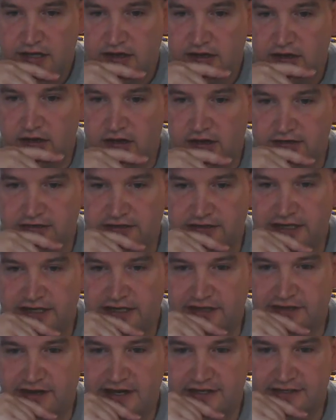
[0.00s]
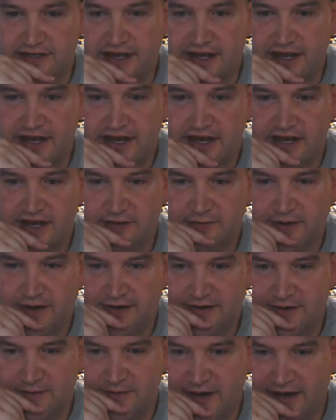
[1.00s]
RC Crazy,
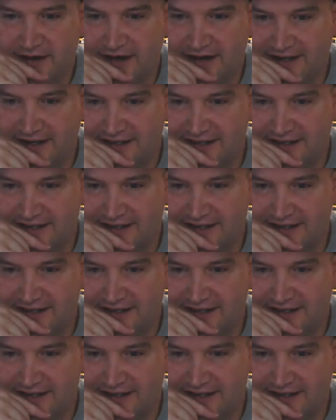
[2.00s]
welcome, Eric.